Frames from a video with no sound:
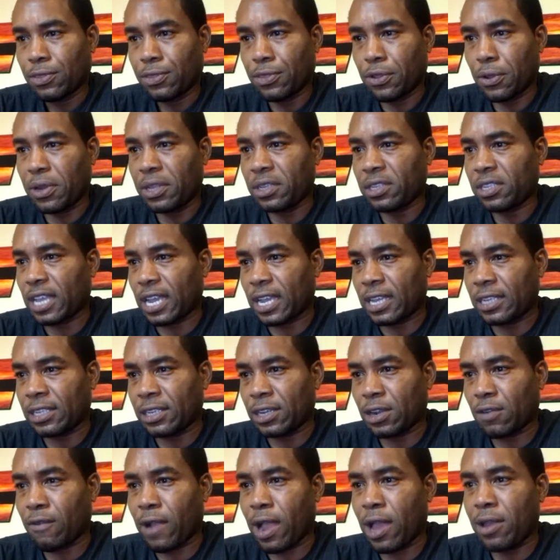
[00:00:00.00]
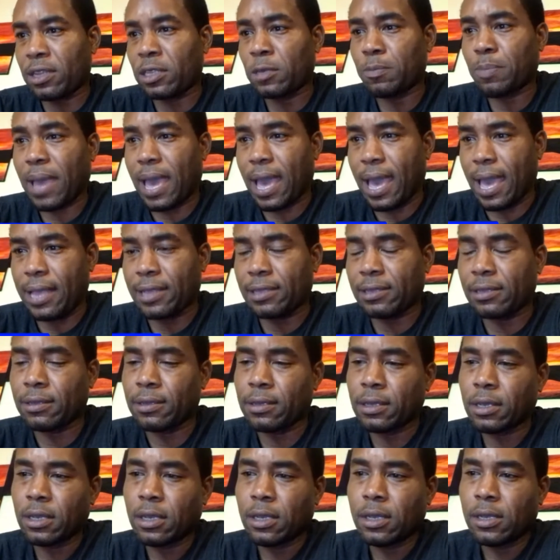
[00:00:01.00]
30 seconds in the round has passed.
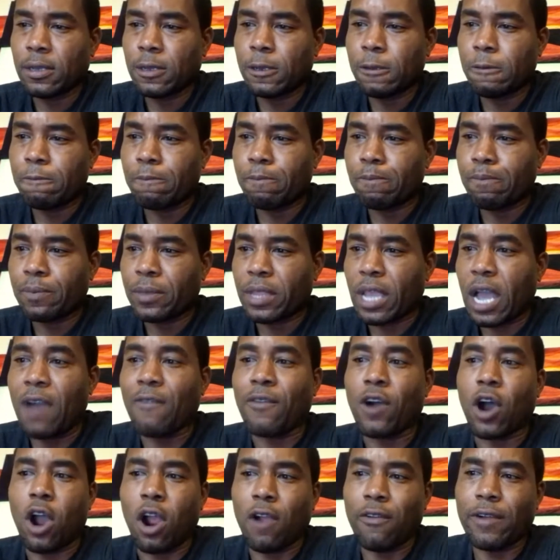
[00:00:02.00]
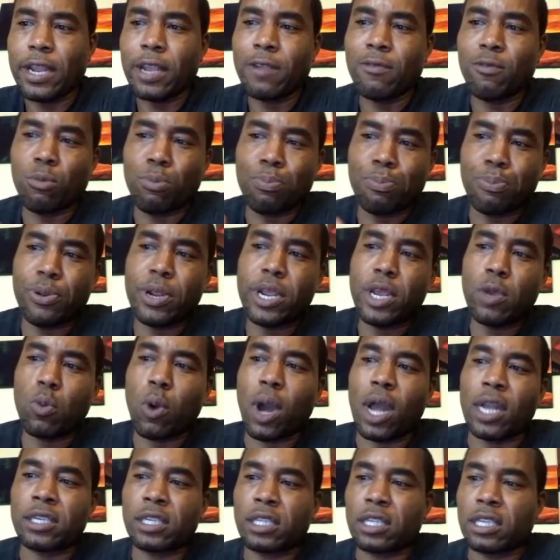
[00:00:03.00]
I've already
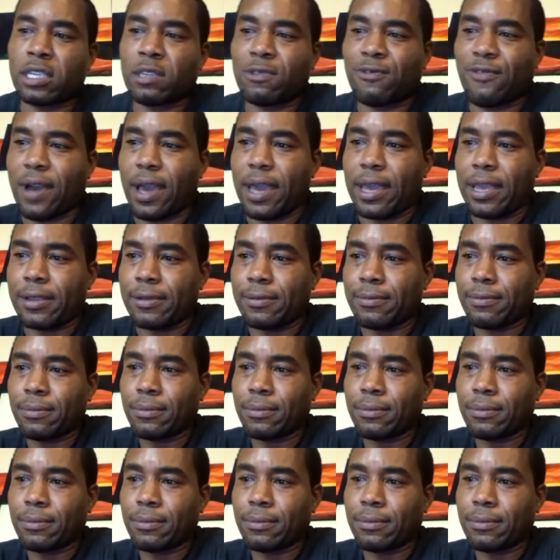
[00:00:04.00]
pre-watched this fight.